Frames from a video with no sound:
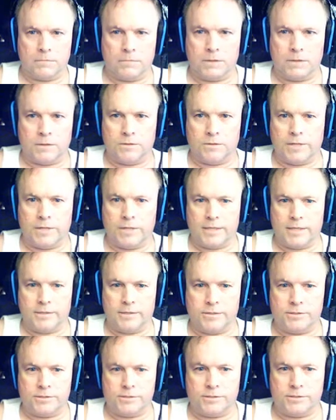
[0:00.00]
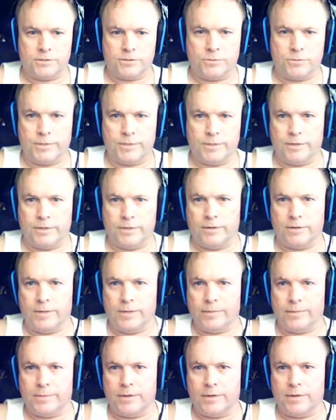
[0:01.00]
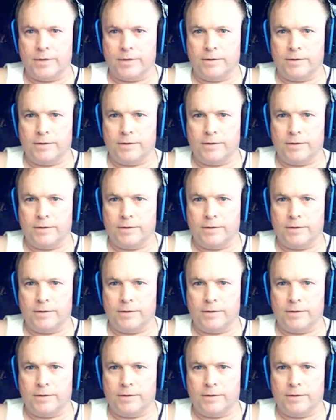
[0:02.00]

Drag this search window up here.